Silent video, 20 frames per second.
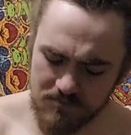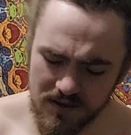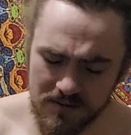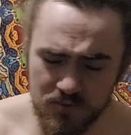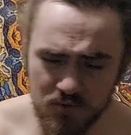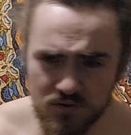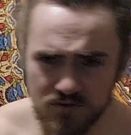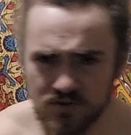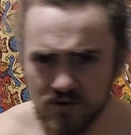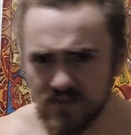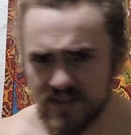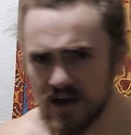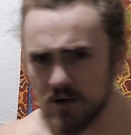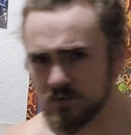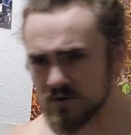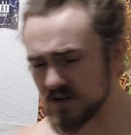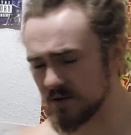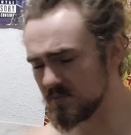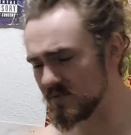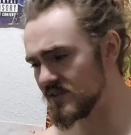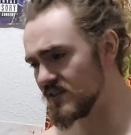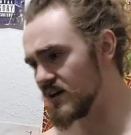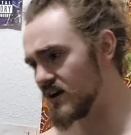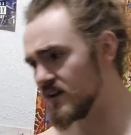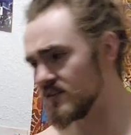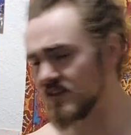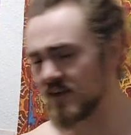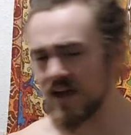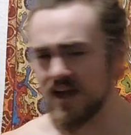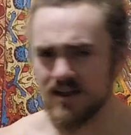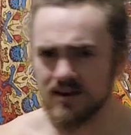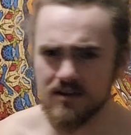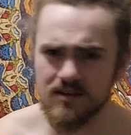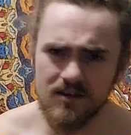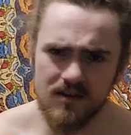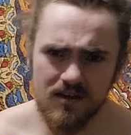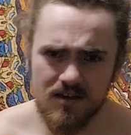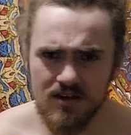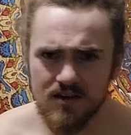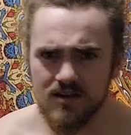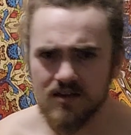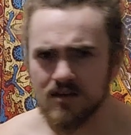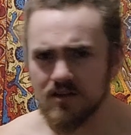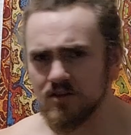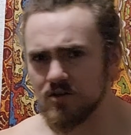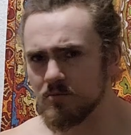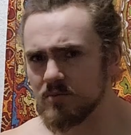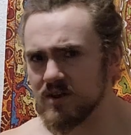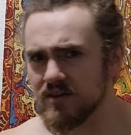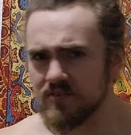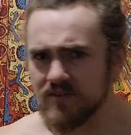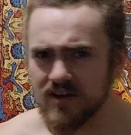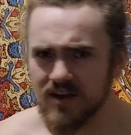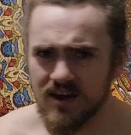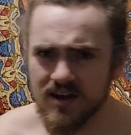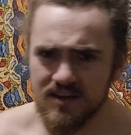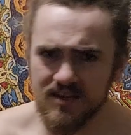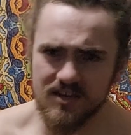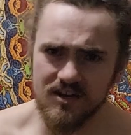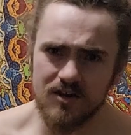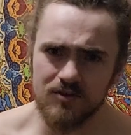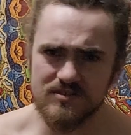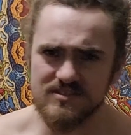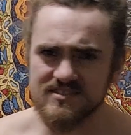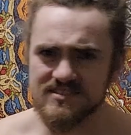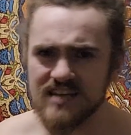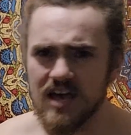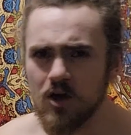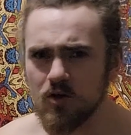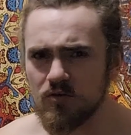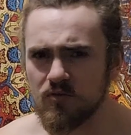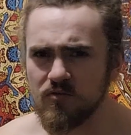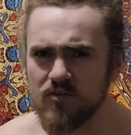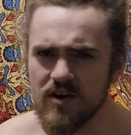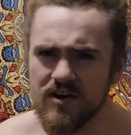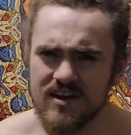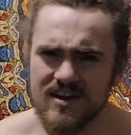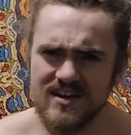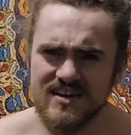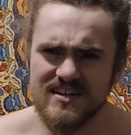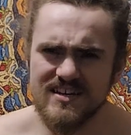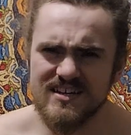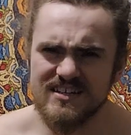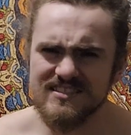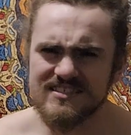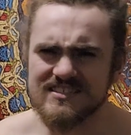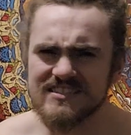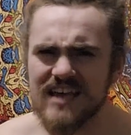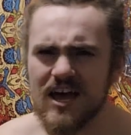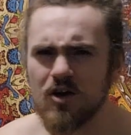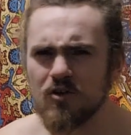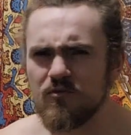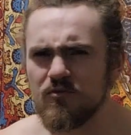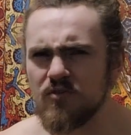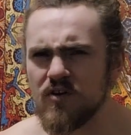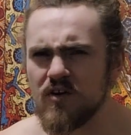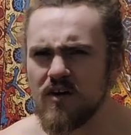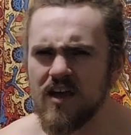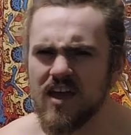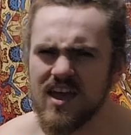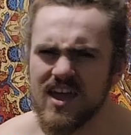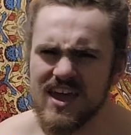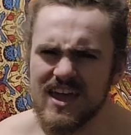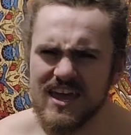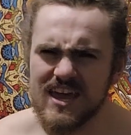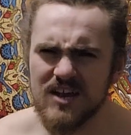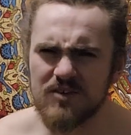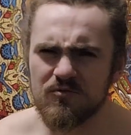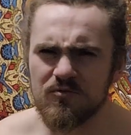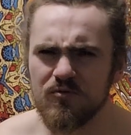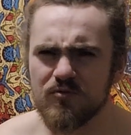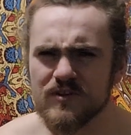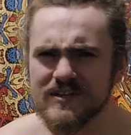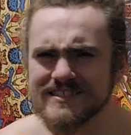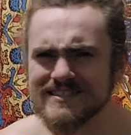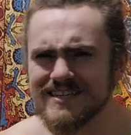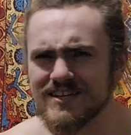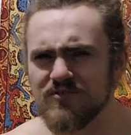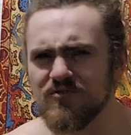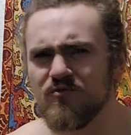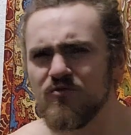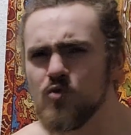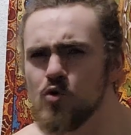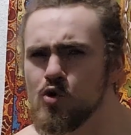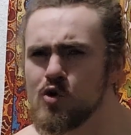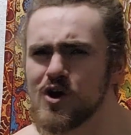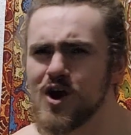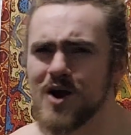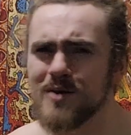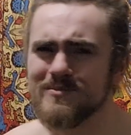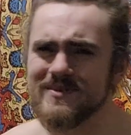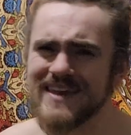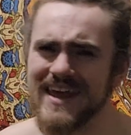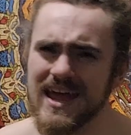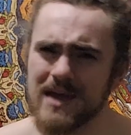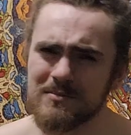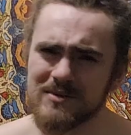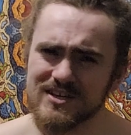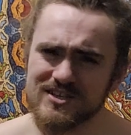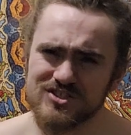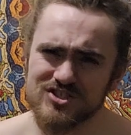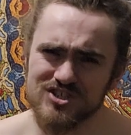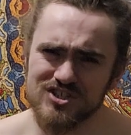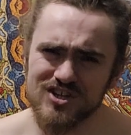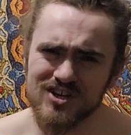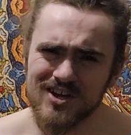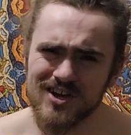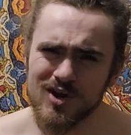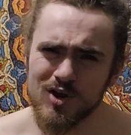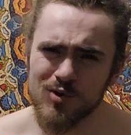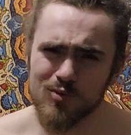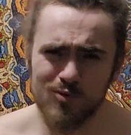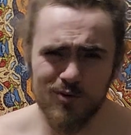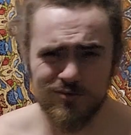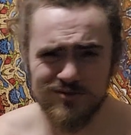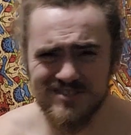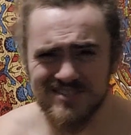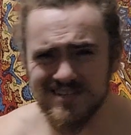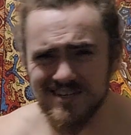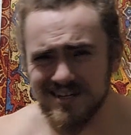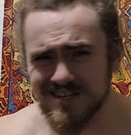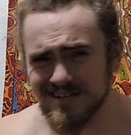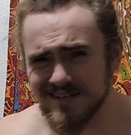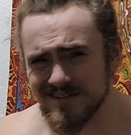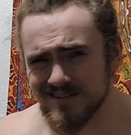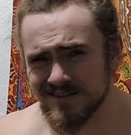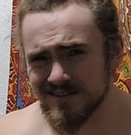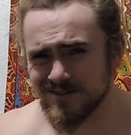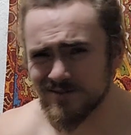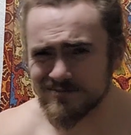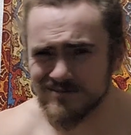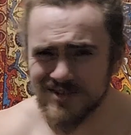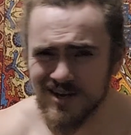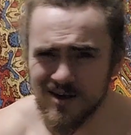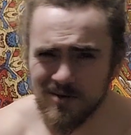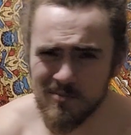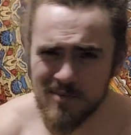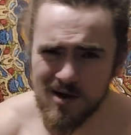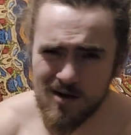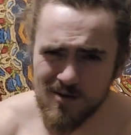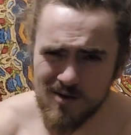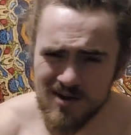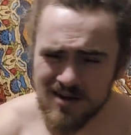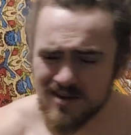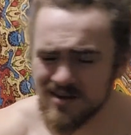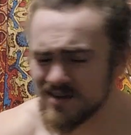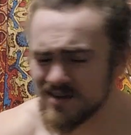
Maybe we'll throw that one up in there at the end. A little bit of a, you know, self, self-inflicted forearm damage routine. You know I'm talking about?